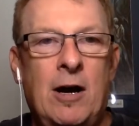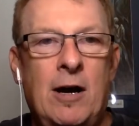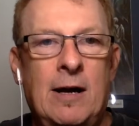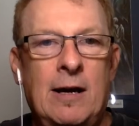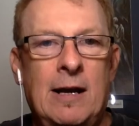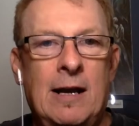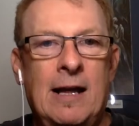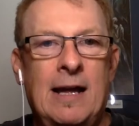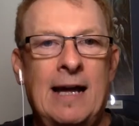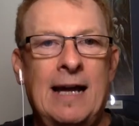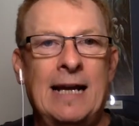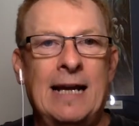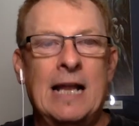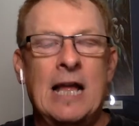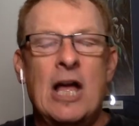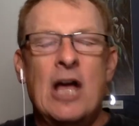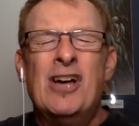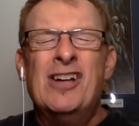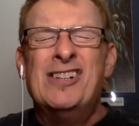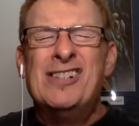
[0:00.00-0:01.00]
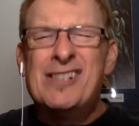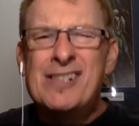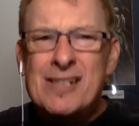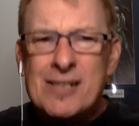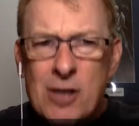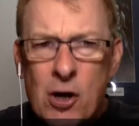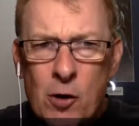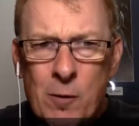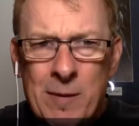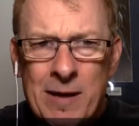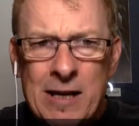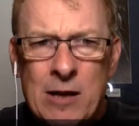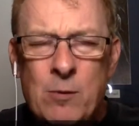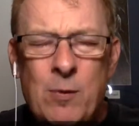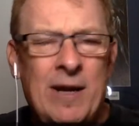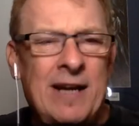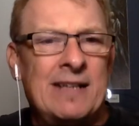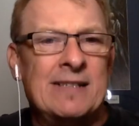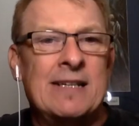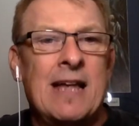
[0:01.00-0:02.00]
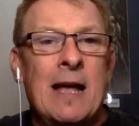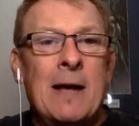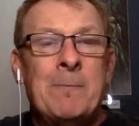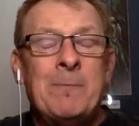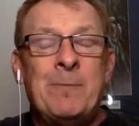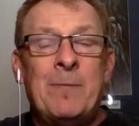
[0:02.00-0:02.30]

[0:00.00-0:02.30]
online, so many ways.